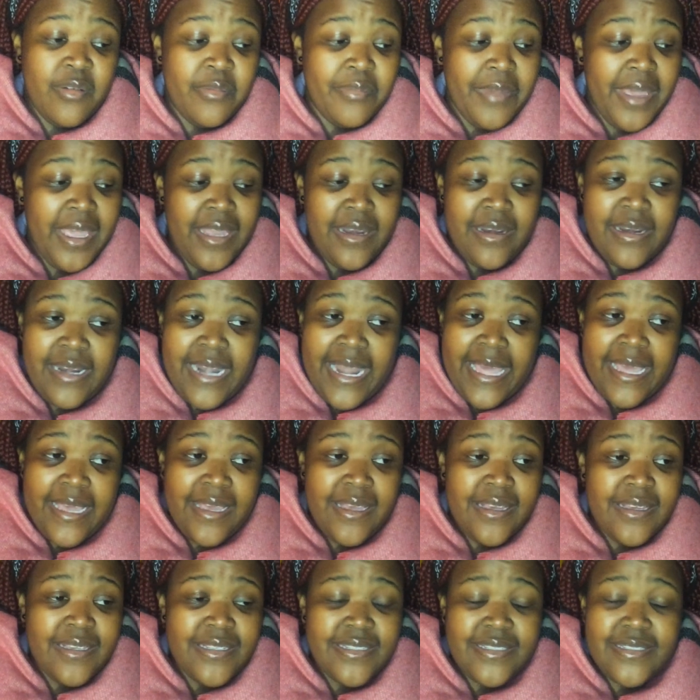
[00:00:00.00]
man,
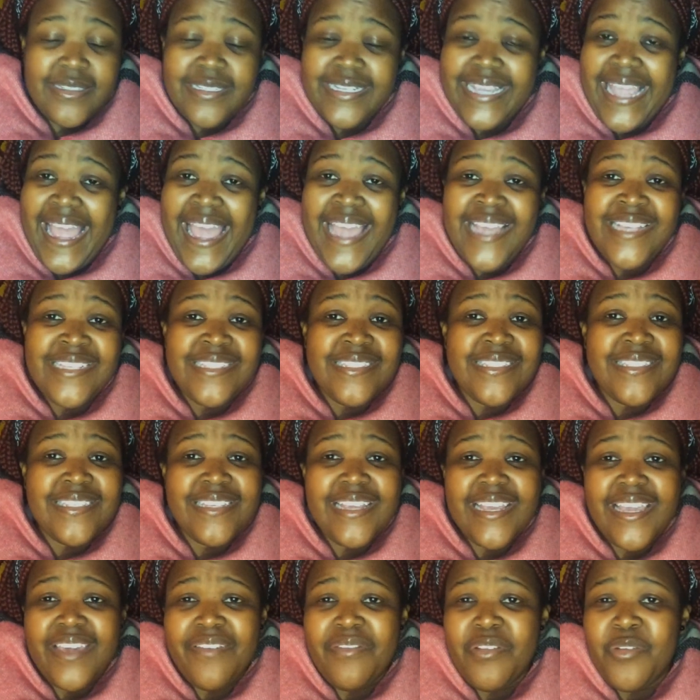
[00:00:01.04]
like, guys,
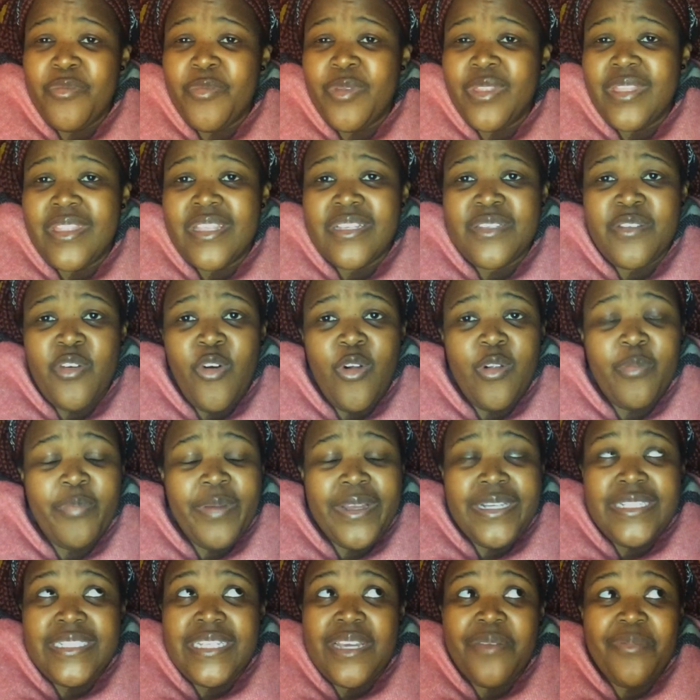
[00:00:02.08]
even with this whole
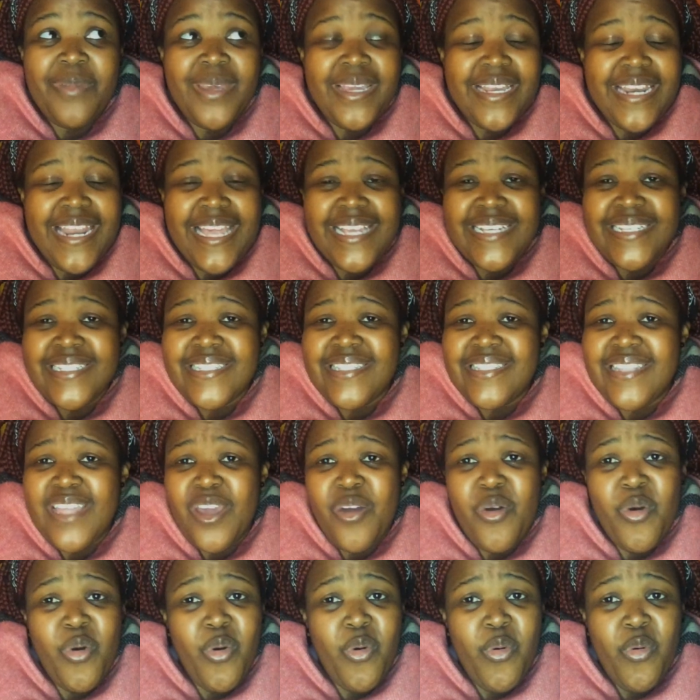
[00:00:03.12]
pandemic, like, just stay
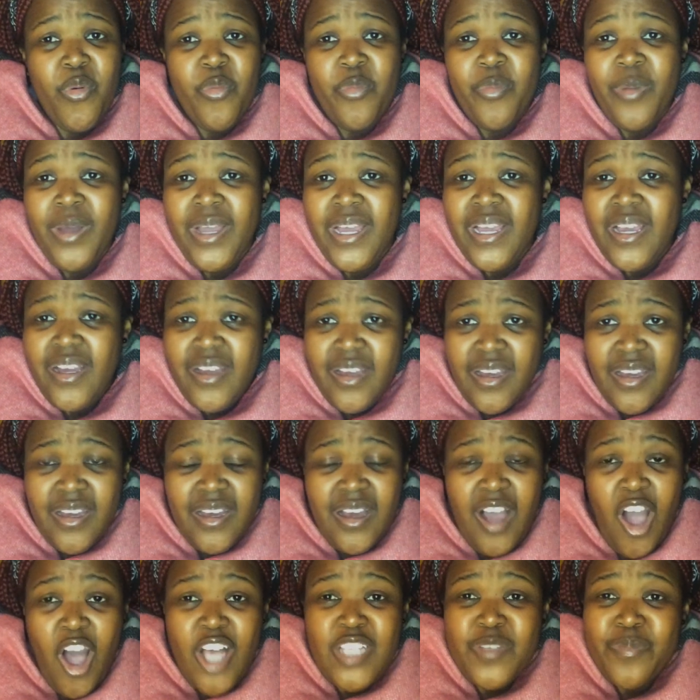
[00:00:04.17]
home.
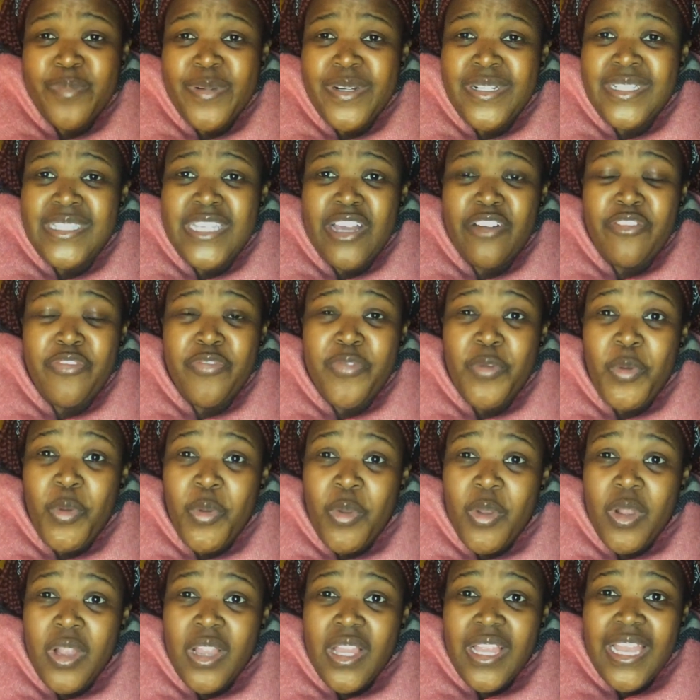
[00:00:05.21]
Hospitals are
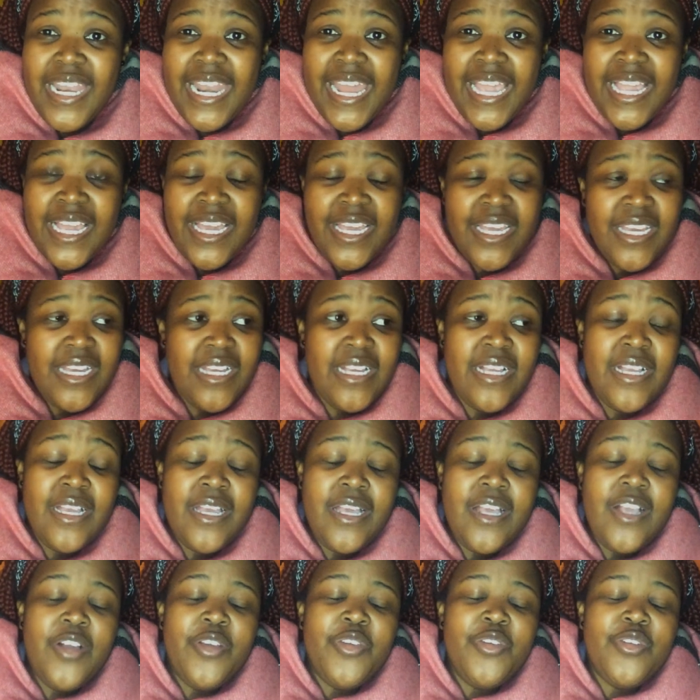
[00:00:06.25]
full. Like,
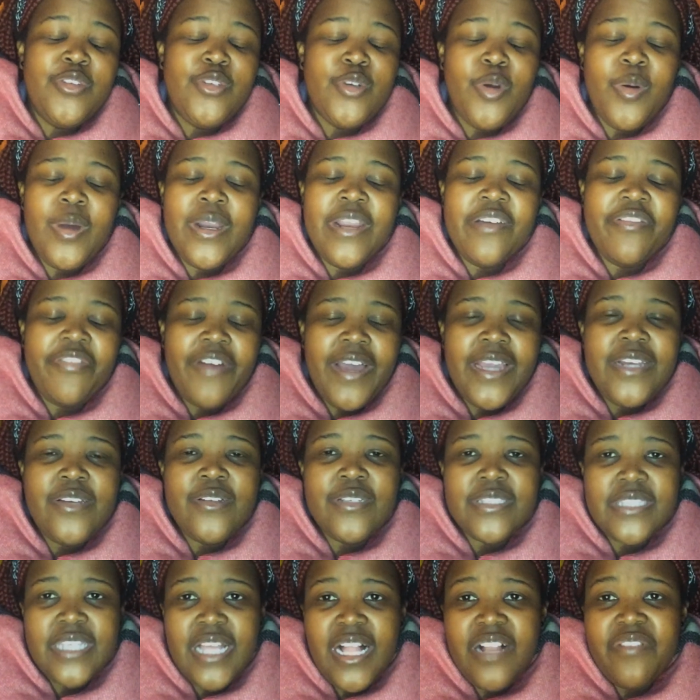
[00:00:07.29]
you don't want to find
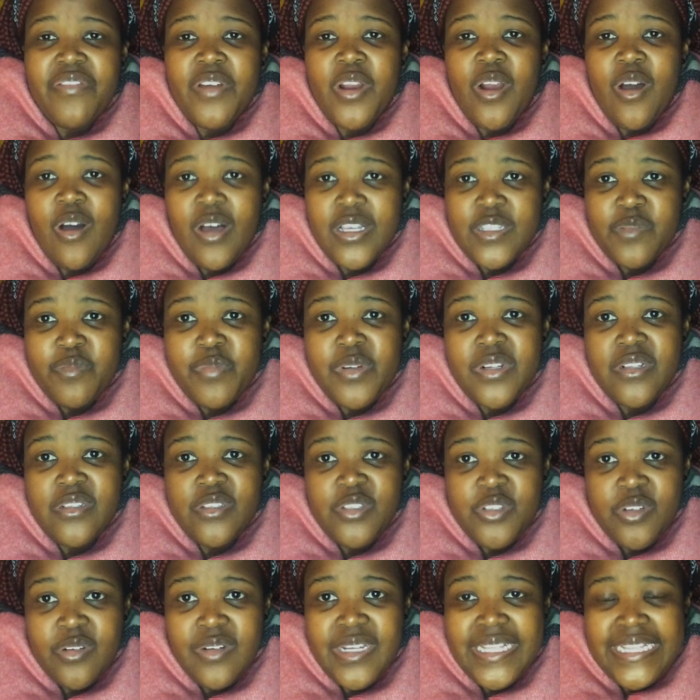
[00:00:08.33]
yourself at a hospital
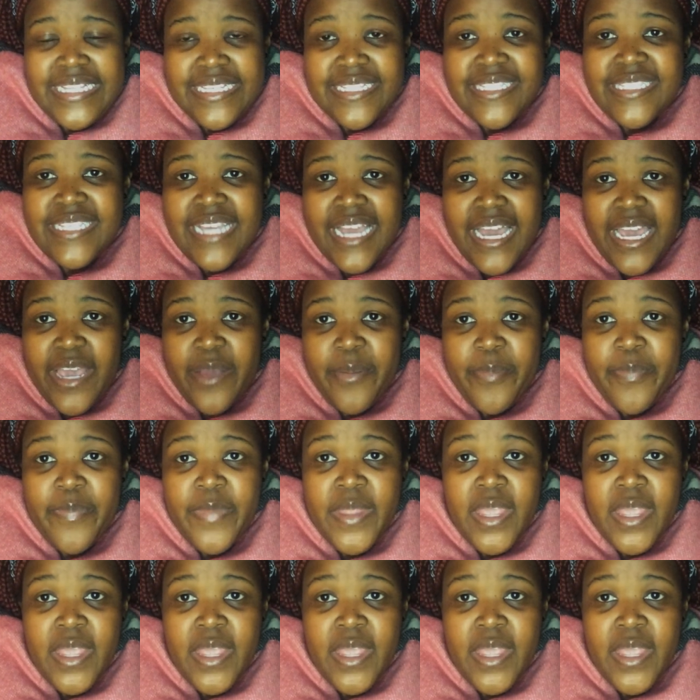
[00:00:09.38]
during this time.